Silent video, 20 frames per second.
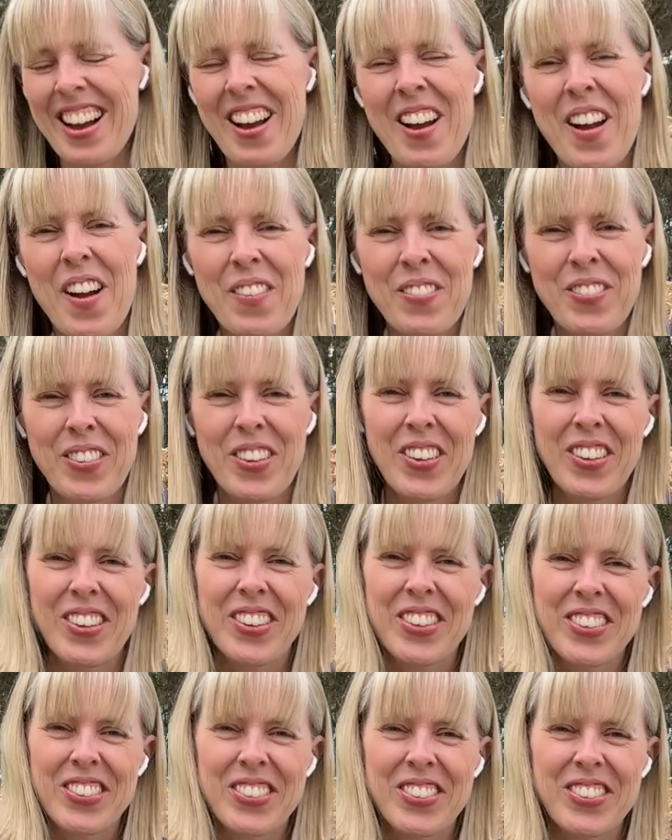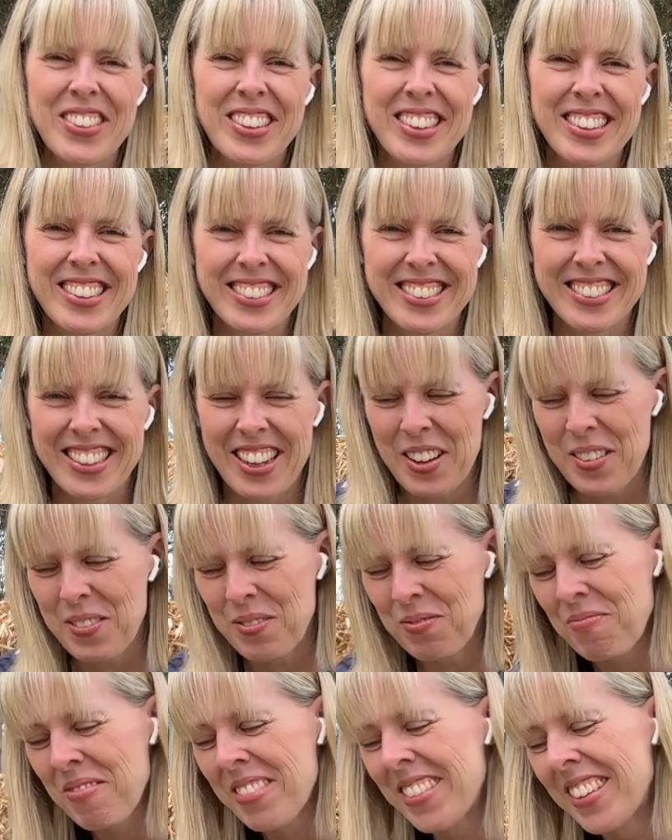I've got, look at all
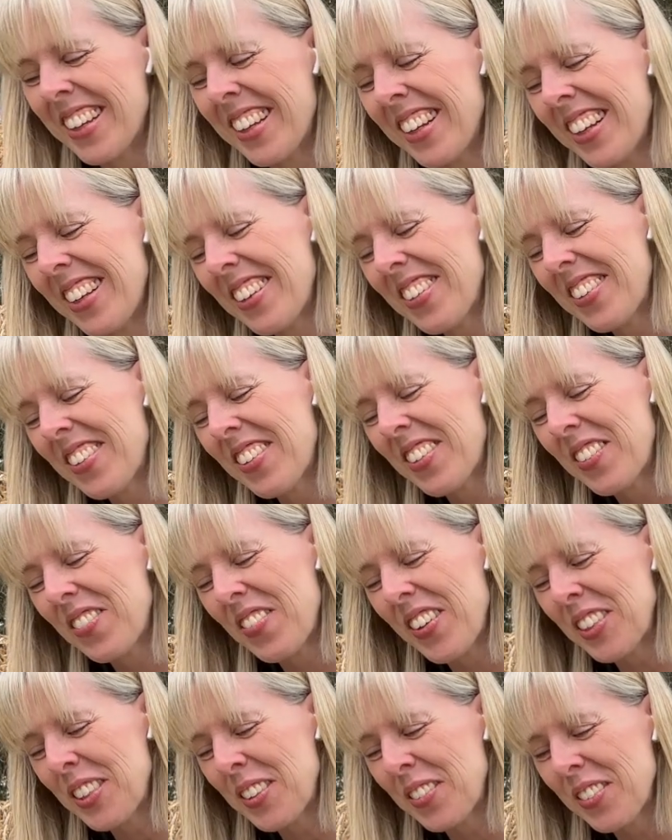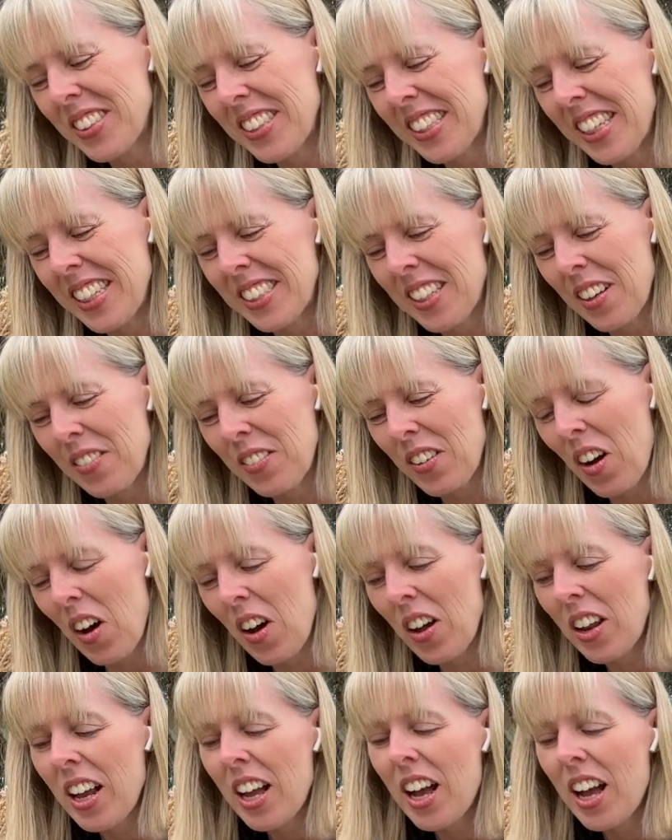the vegetable seeds I've got.